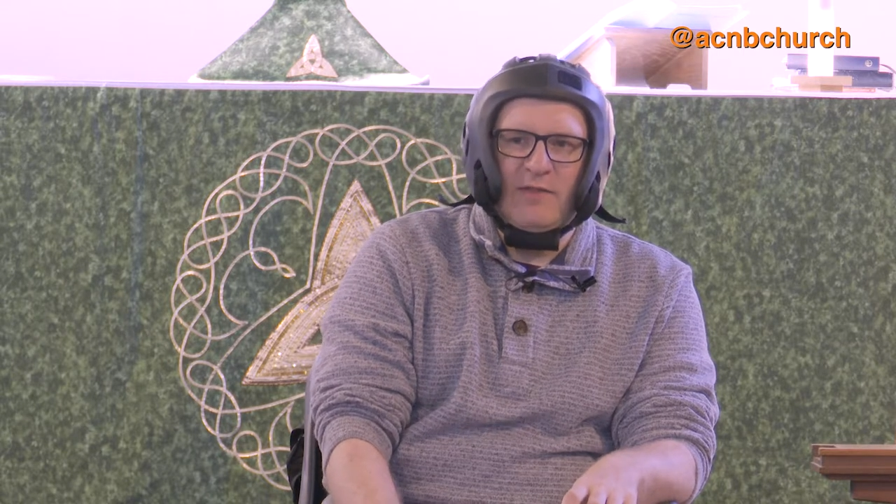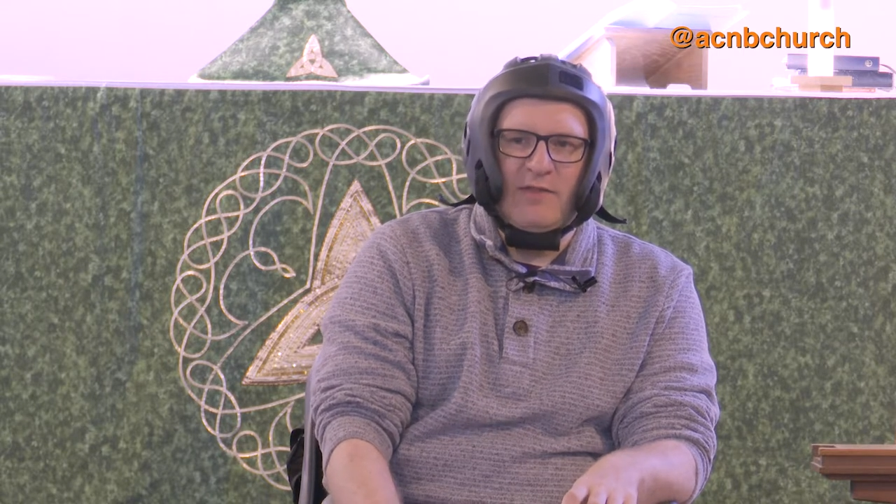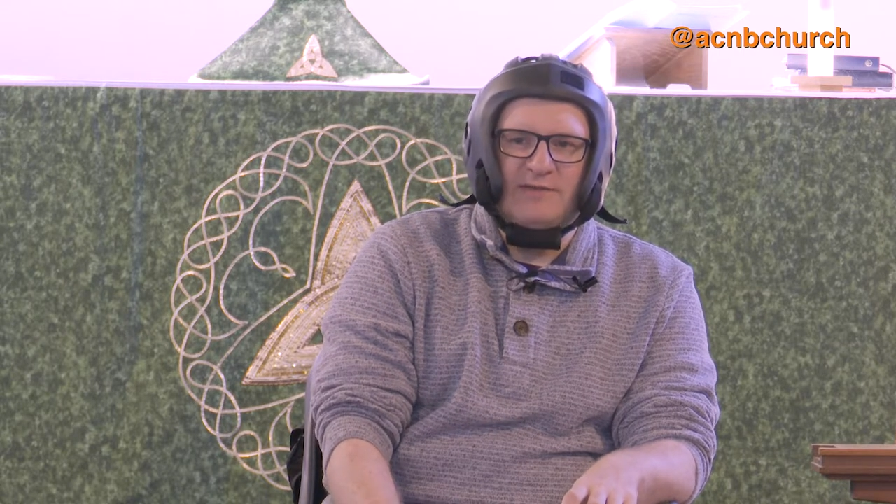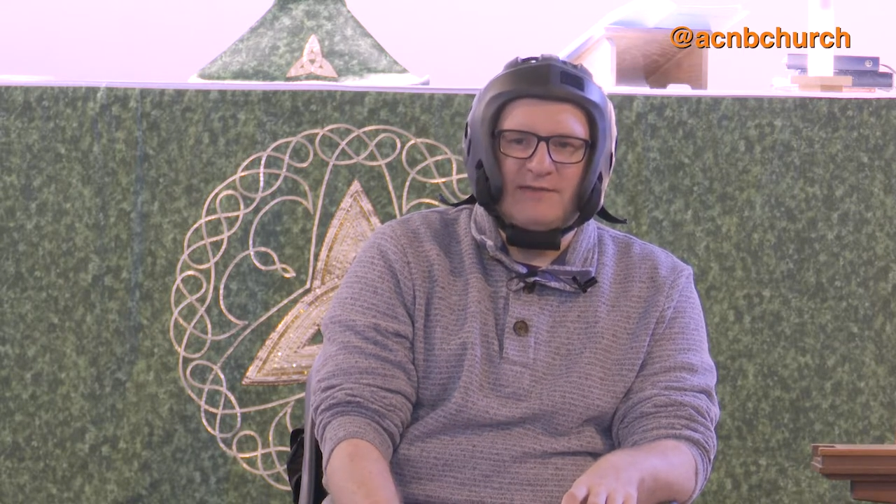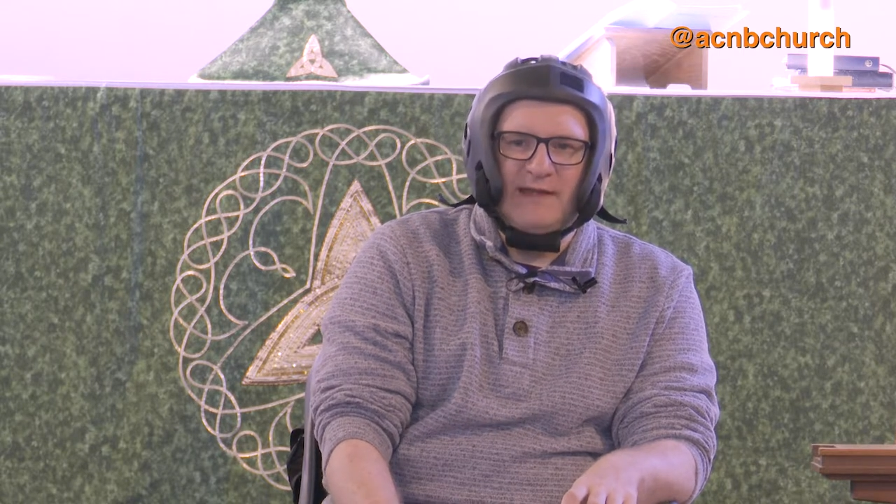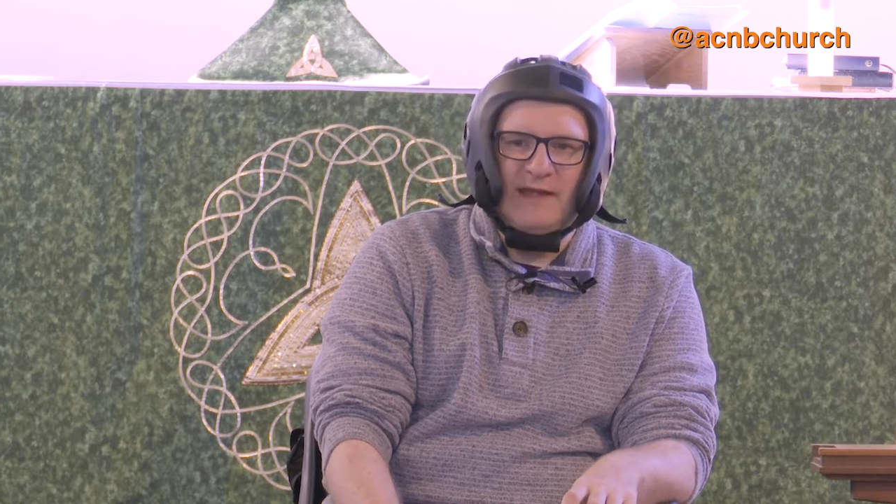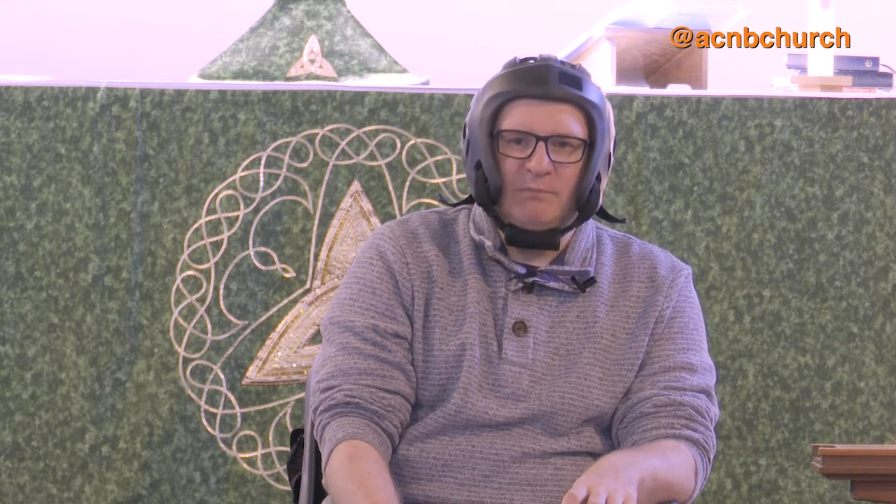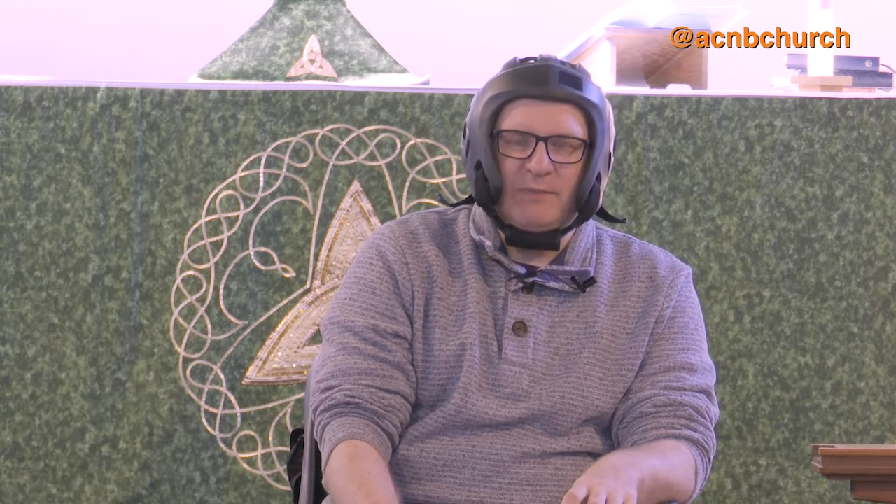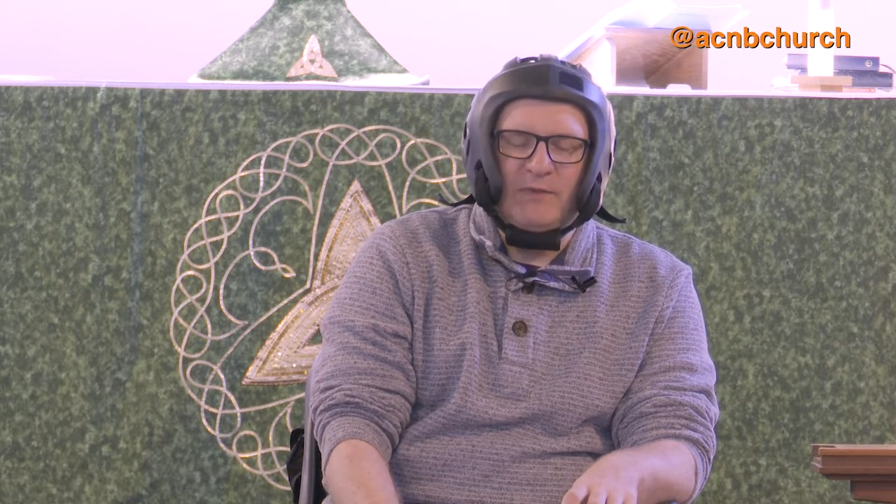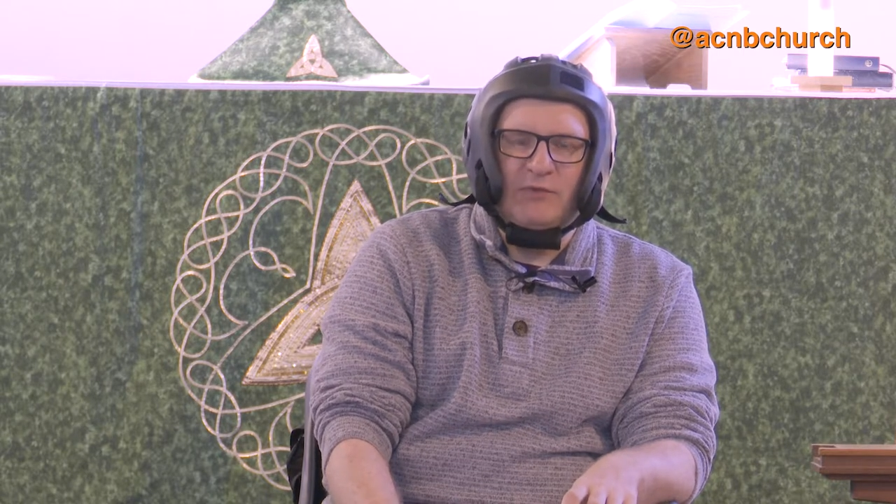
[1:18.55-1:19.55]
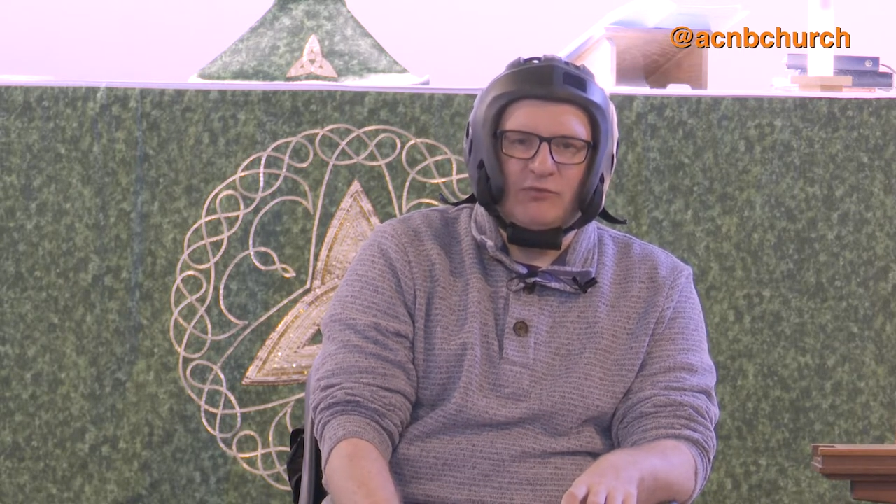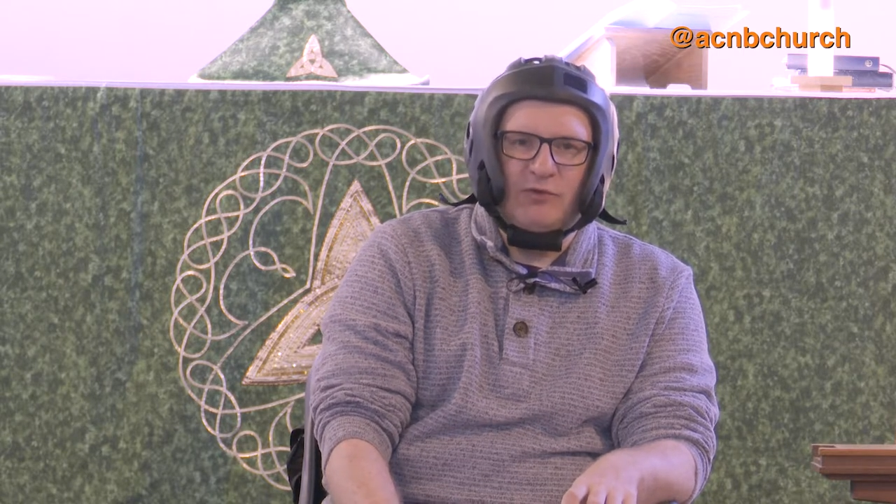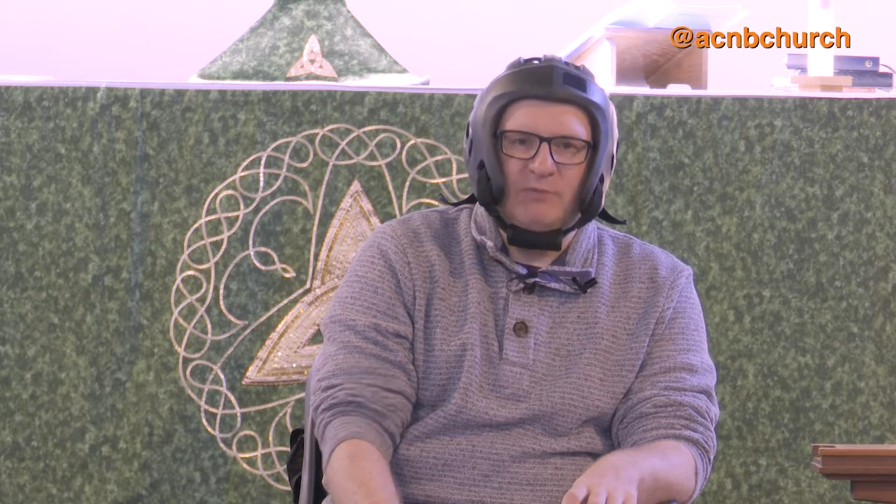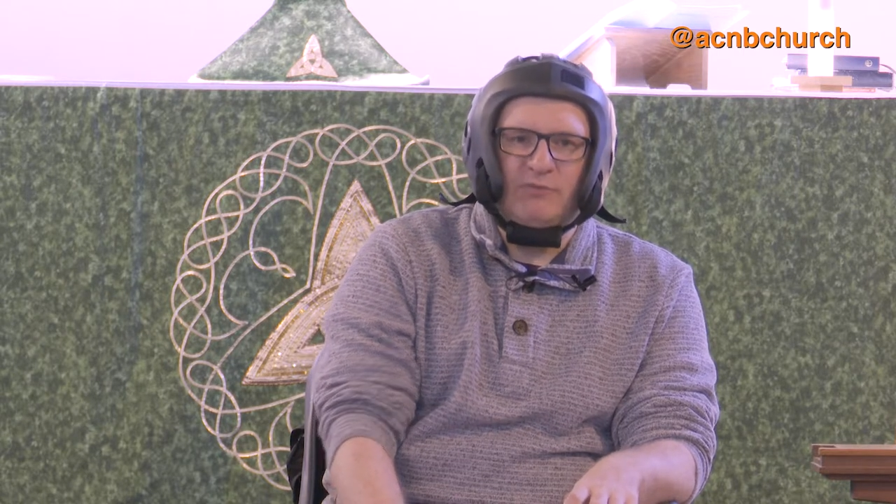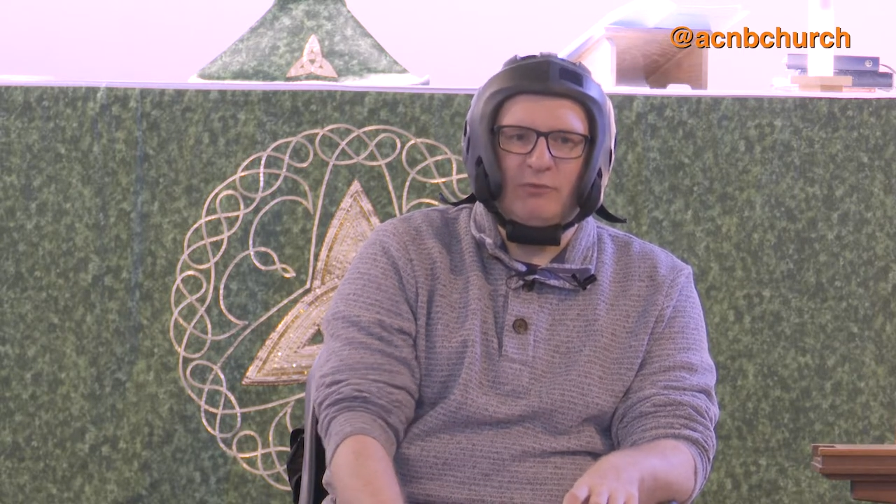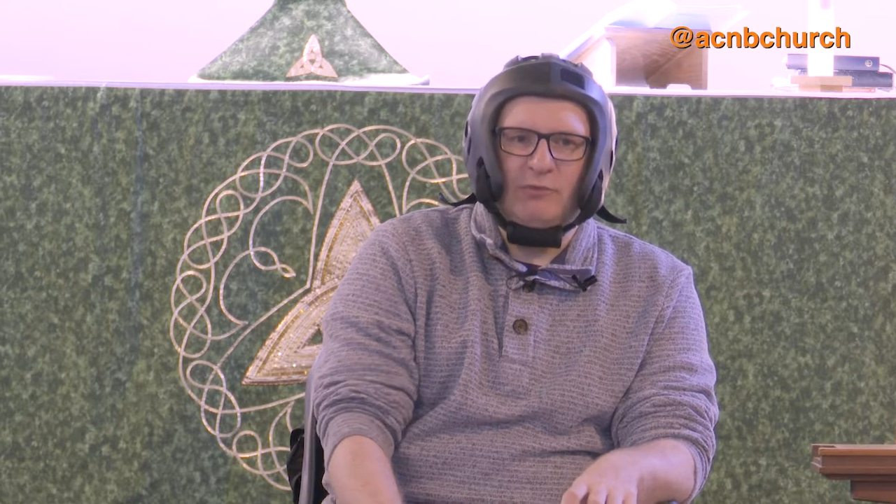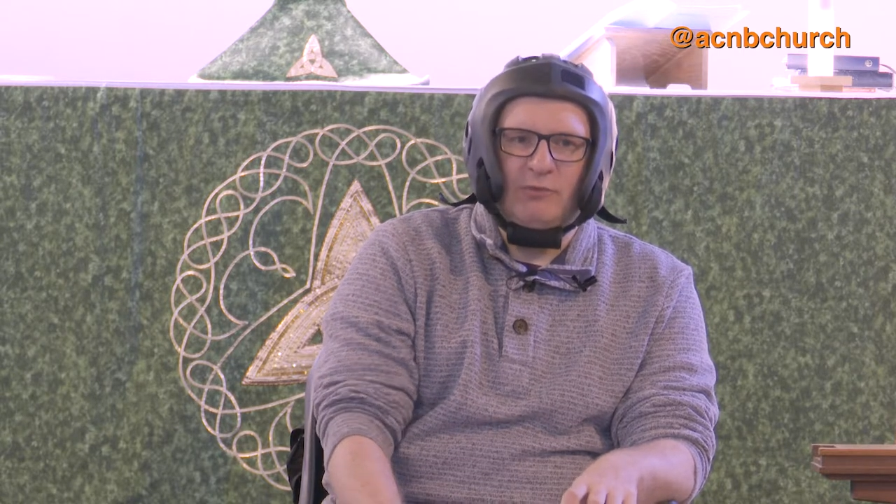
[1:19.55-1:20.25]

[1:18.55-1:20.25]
the deep scriptural